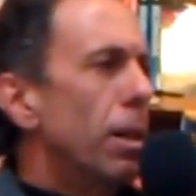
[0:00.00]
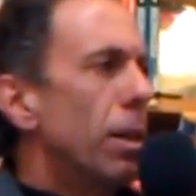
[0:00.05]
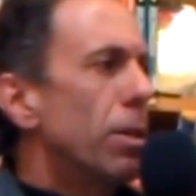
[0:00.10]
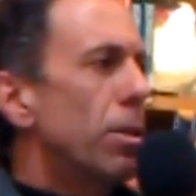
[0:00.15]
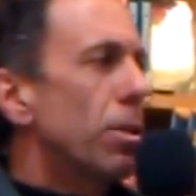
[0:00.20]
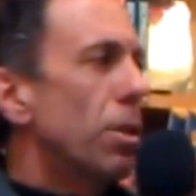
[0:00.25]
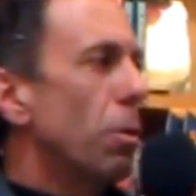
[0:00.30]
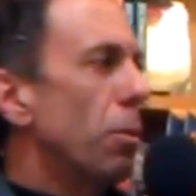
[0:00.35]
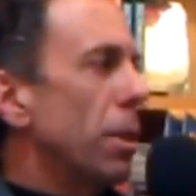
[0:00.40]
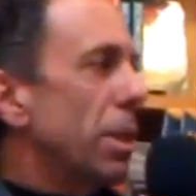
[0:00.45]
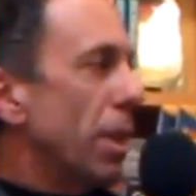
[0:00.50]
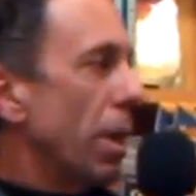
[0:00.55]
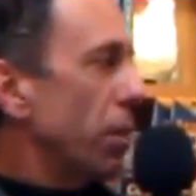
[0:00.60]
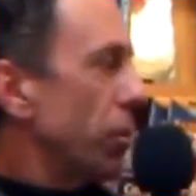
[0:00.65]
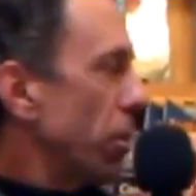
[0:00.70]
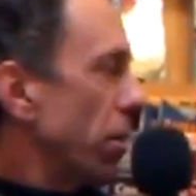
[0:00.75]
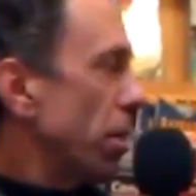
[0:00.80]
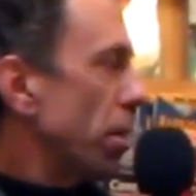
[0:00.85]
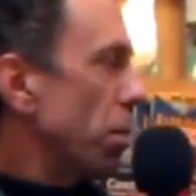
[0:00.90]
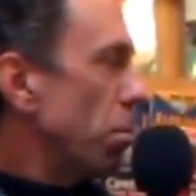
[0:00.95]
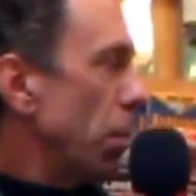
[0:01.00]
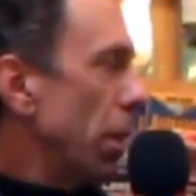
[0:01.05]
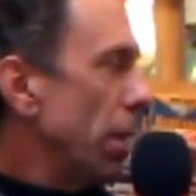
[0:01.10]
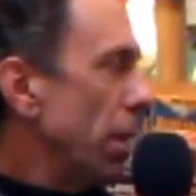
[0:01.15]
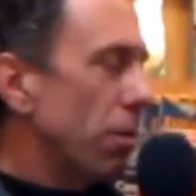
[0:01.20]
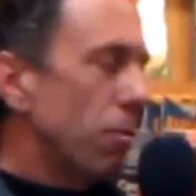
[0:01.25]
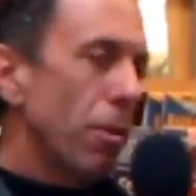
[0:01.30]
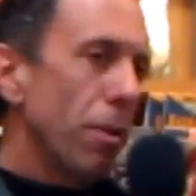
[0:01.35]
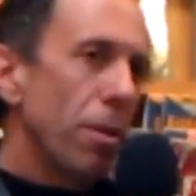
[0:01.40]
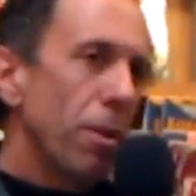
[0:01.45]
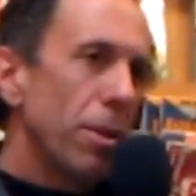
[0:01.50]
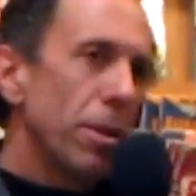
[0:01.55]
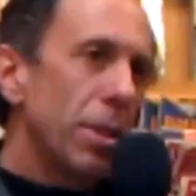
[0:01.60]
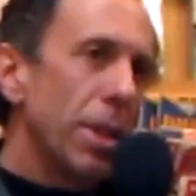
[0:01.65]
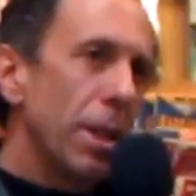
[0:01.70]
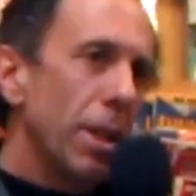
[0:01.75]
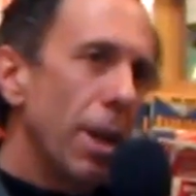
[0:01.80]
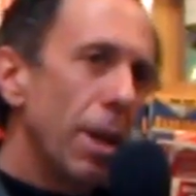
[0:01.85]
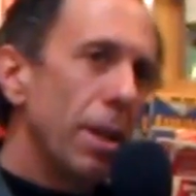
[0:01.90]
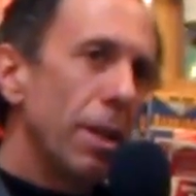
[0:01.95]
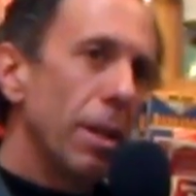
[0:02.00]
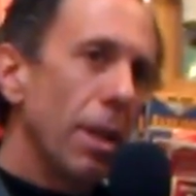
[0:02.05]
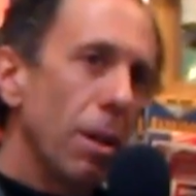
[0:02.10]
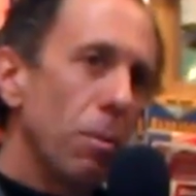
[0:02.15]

So we scheduled this meeting for Thursday night.